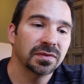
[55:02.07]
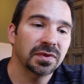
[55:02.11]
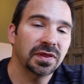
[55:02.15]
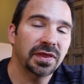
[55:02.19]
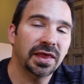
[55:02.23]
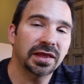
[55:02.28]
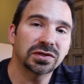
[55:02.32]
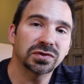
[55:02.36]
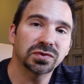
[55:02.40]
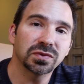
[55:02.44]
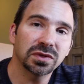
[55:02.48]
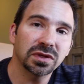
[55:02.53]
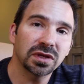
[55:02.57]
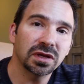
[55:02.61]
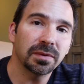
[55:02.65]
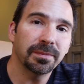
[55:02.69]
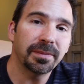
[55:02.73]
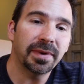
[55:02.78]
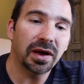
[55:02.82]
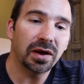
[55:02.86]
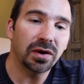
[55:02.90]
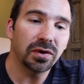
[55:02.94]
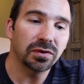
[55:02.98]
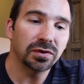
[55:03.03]
that's really
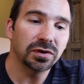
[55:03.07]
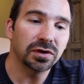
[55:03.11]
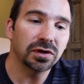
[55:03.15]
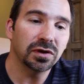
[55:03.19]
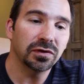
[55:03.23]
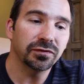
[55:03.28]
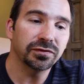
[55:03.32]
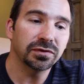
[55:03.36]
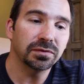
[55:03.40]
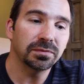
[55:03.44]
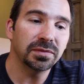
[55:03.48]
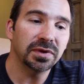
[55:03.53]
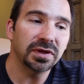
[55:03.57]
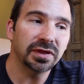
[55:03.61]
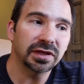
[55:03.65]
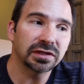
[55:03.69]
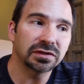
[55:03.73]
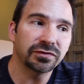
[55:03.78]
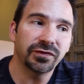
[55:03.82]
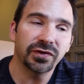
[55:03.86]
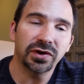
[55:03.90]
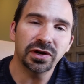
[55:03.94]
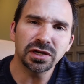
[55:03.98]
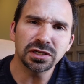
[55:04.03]
about, you know, for me,
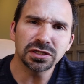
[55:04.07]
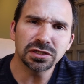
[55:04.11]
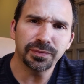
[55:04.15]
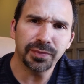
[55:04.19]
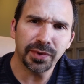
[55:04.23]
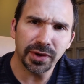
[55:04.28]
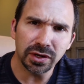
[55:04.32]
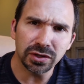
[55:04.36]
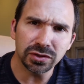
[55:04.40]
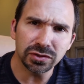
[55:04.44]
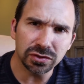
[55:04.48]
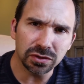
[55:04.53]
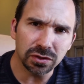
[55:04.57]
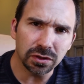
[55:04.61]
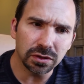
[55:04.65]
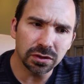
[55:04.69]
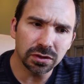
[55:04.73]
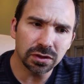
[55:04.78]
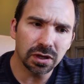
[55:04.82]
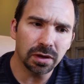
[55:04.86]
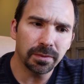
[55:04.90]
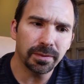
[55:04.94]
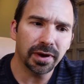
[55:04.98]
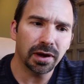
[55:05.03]
that's very spiritual
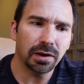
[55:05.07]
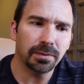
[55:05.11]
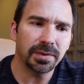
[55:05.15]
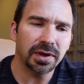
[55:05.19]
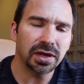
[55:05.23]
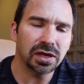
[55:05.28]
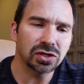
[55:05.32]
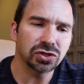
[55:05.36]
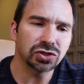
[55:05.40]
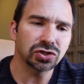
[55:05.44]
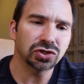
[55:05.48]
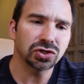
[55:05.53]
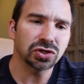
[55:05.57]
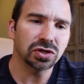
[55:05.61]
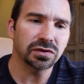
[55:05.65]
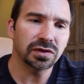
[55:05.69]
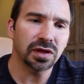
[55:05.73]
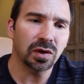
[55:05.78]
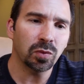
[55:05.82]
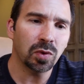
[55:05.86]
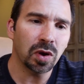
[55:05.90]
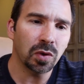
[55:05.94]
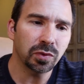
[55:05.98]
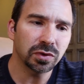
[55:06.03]
about making sure
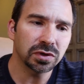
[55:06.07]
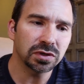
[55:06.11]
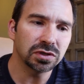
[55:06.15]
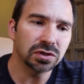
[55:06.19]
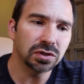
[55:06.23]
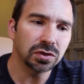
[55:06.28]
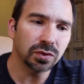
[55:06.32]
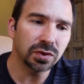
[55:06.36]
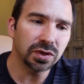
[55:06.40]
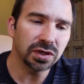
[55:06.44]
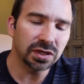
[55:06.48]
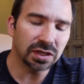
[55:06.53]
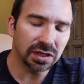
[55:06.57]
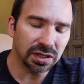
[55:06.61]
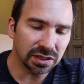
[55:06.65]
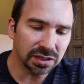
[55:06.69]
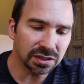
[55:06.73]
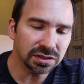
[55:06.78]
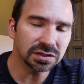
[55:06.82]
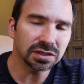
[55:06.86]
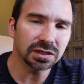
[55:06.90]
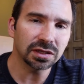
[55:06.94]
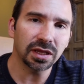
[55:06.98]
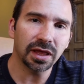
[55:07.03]
that what we're doing
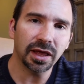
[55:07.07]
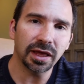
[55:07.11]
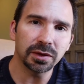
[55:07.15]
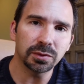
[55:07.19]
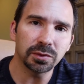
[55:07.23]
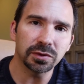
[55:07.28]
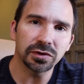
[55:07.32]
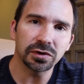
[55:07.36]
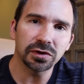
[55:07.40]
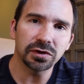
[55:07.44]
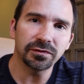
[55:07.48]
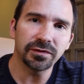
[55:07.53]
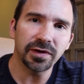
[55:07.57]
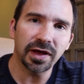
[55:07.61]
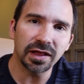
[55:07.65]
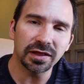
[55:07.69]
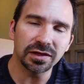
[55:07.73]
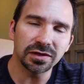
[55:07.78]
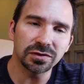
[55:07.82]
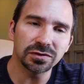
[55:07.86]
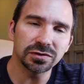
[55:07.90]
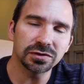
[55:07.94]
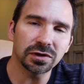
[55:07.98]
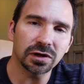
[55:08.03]
is in line with our
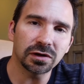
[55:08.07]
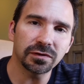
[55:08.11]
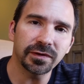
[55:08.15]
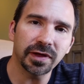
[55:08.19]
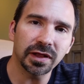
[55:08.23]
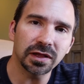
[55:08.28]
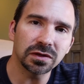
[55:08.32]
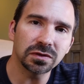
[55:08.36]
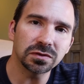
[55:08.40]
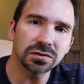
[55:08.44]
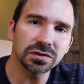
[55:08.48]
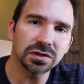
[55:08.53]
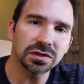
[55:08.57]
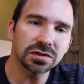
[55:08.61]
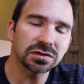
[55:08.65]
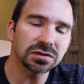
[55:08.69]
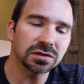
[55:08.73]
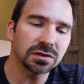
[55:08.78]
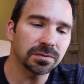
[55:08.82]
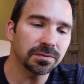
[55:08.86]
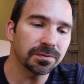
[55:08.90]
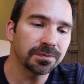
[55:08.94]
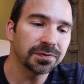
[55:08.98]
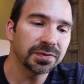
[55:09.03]
values and our value
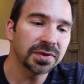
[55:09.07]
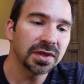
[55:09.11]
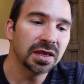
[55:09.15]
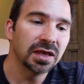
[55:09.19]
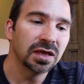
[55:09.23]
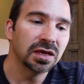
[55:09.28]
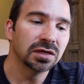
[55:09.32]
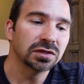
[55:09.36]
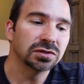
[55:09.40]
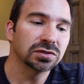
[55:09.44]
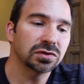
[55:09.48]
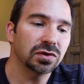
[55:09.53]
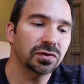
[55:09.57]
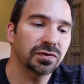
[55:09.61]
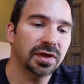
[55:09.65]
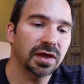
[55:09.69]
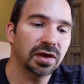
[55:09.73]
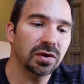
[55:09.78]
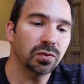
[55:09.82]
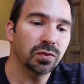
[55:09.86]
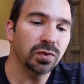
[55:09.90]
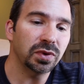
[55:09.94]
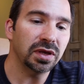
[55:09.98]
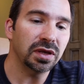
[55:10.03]
system so
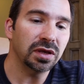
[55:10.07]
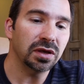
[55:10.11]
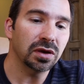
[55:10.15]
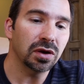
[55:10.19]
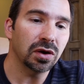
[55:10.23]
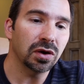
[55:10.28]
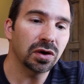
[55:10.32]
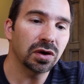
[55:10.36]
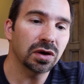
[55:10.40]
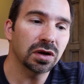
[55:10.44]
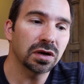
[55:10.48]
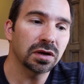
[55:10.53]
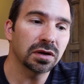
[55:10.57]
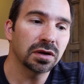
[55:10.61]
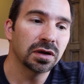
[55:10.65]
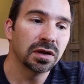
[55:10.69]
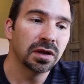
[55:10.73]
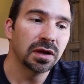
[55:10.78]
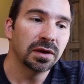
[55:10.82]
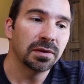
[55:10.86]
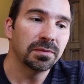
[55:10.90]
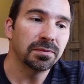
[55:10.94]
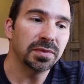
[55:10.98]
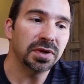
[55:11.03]
that we are
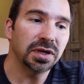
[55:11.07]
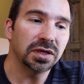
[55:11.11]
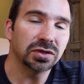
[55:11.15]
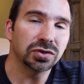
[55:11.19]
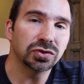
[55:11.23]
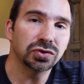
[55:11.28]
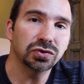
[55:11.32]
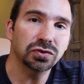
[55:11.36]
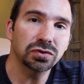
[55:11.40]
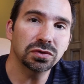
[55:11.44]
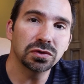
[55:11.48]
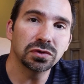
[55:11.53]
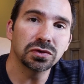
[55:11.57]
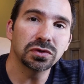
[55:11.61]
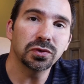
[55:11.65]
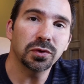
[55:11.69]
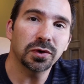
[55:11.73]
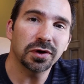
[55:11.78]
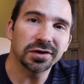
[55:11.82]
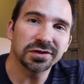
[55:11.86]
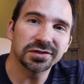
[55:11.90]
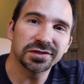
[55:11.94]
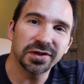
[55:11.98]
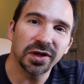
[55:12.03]
being true to
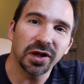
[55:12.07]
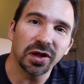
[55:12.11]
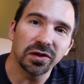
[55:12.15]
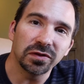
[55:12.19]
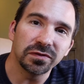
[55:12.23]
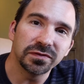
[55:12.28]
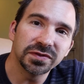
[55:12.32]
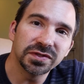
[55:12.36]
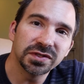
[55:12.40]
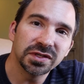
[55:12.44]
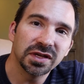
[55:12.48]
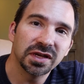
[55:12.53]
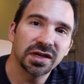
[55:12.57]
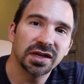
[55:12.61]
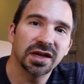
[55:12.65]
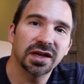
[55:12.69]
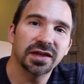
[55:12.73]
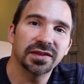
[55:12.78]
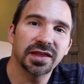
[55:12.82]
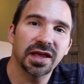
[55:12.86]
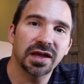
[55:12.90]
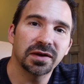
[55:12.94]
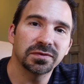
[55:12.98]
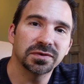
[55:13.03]
ourselves
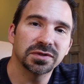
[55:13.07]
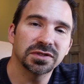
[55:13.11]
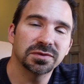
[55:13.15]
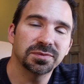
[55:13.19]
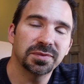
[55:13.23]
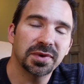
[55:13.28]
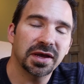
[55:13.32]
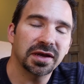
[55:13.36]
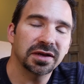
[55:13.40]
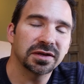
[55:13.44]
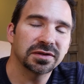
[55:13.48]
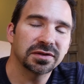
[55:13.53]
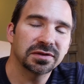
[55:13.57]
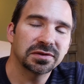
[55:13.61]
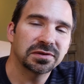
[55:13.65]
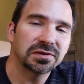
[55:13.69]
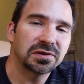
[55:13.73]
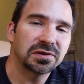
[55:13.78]
in that respect.